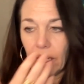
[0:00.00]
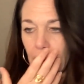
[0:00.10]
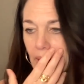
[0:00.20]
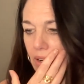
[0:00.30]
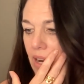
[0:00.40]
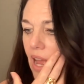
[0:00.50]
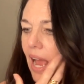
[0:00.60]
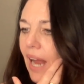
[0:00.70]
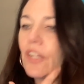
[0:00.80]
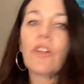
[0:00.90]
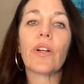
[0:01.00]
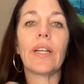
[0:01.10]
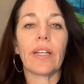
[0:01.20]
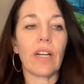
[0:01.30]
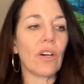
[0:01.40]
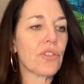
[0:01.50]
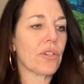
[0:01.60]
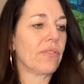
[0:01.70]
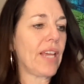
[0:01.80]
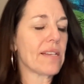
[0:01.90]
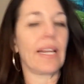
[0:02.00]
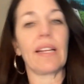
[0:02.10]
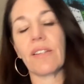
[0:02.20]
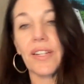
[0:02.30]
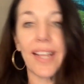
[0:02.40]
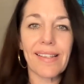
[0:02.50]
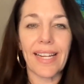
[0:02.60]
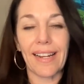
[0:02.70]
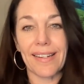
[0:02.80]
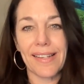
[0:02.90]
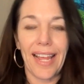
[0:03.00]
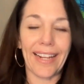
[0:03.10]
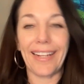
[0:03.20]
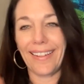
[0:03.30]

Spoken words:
anywhere. How do you create a culture of yes and? So yes and is like,